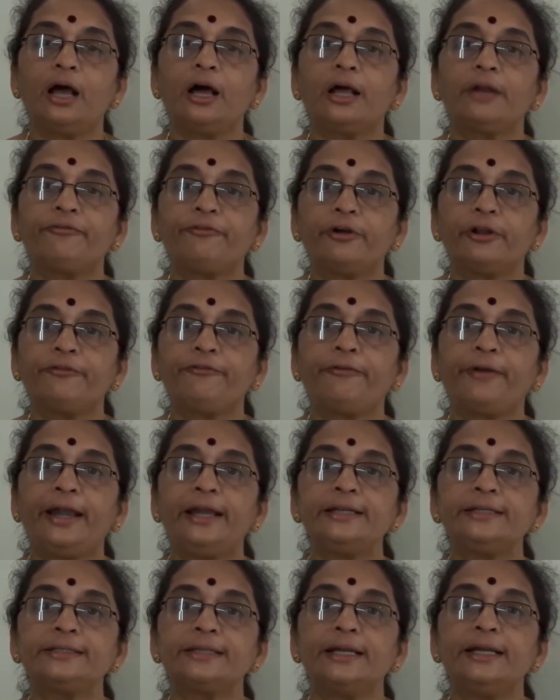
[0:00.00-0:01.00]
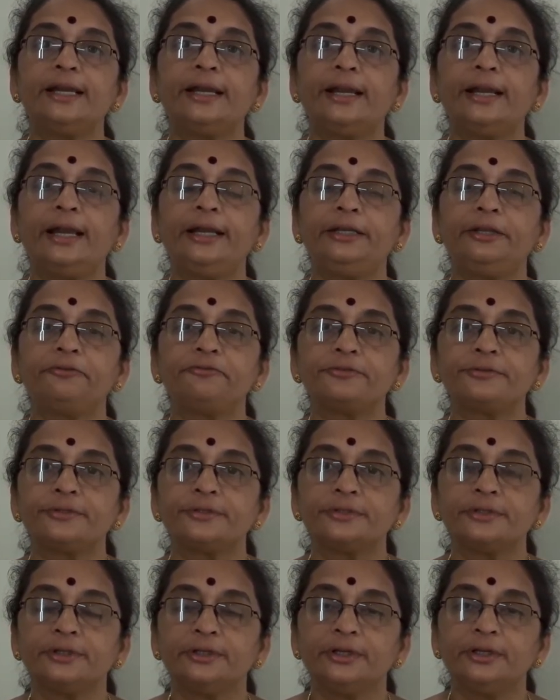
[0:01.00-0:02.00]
or for friends and relatives.